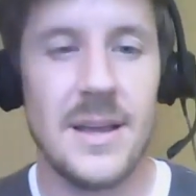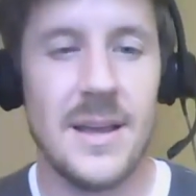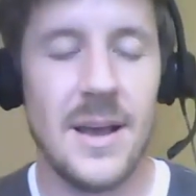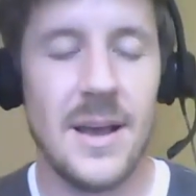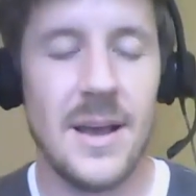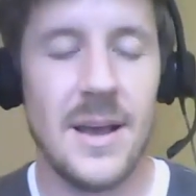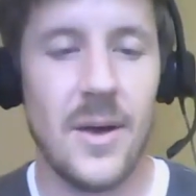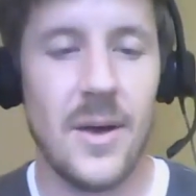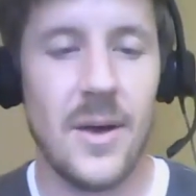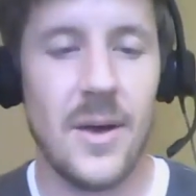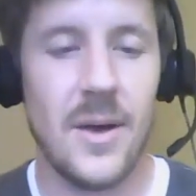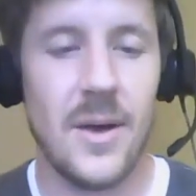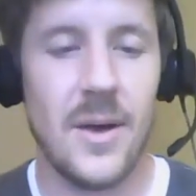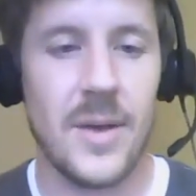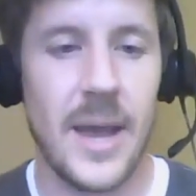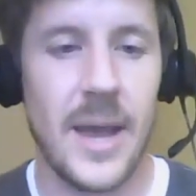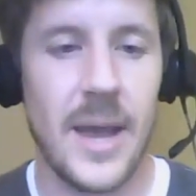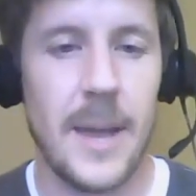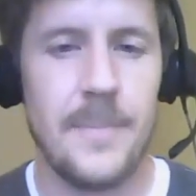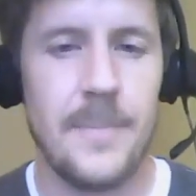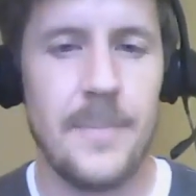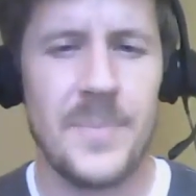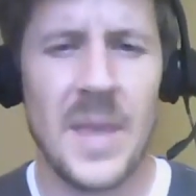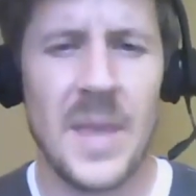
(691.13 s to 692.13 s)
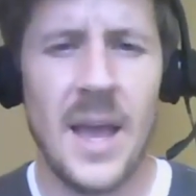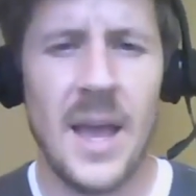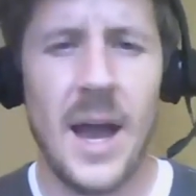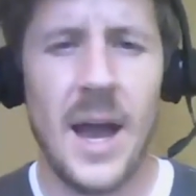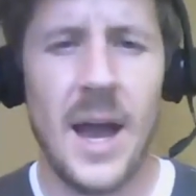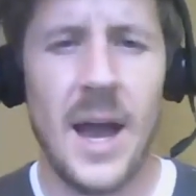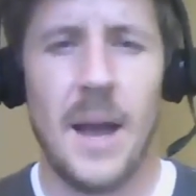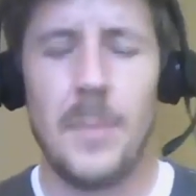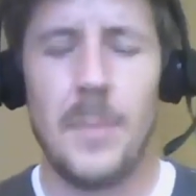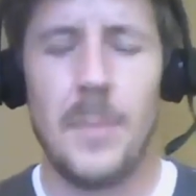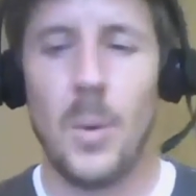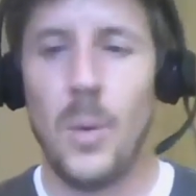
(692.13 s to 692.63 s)
Okay.
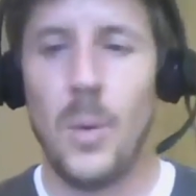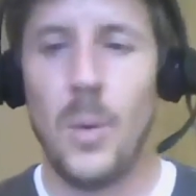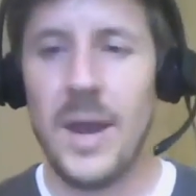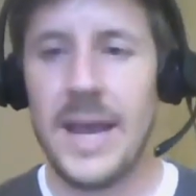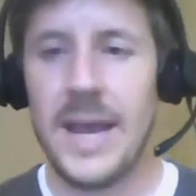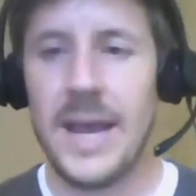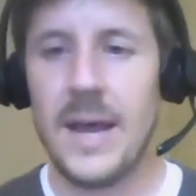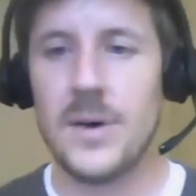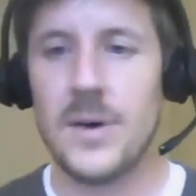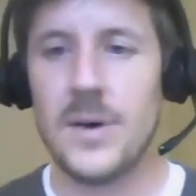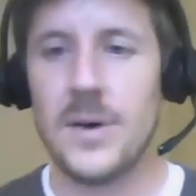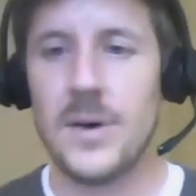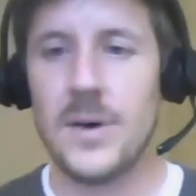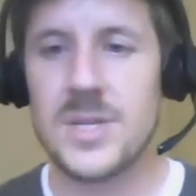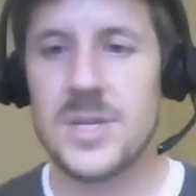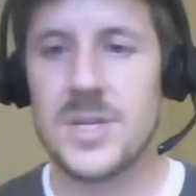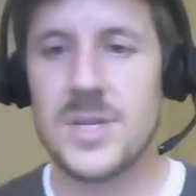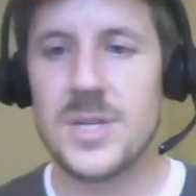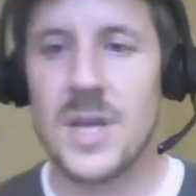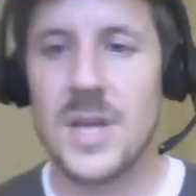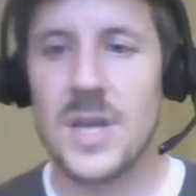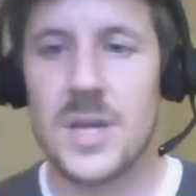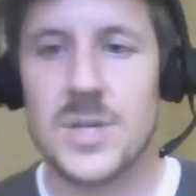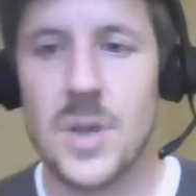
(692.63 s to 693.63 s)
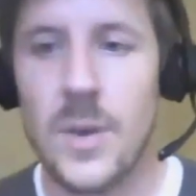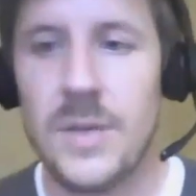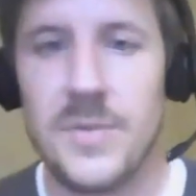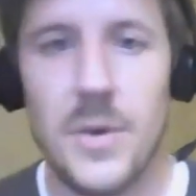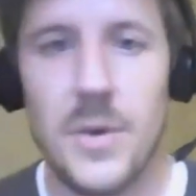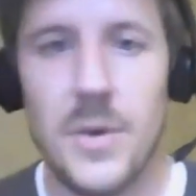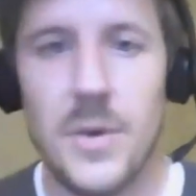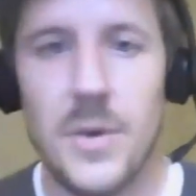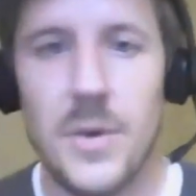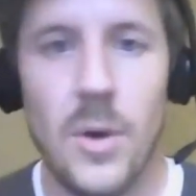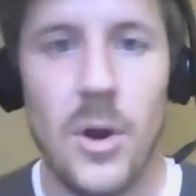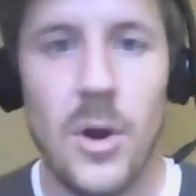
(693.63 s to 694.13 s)
Um, what else? So
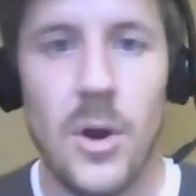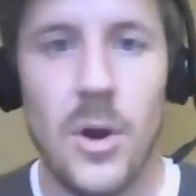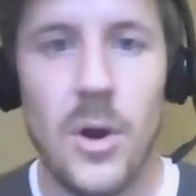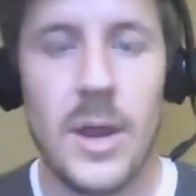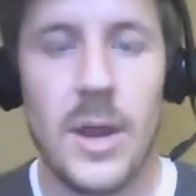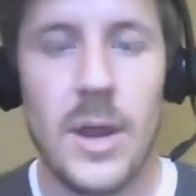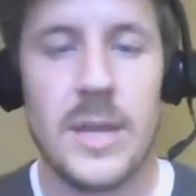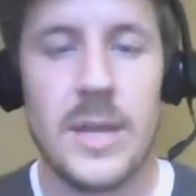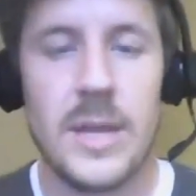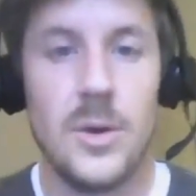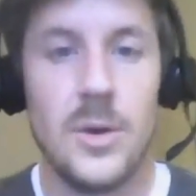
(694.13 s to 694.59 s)
if you are you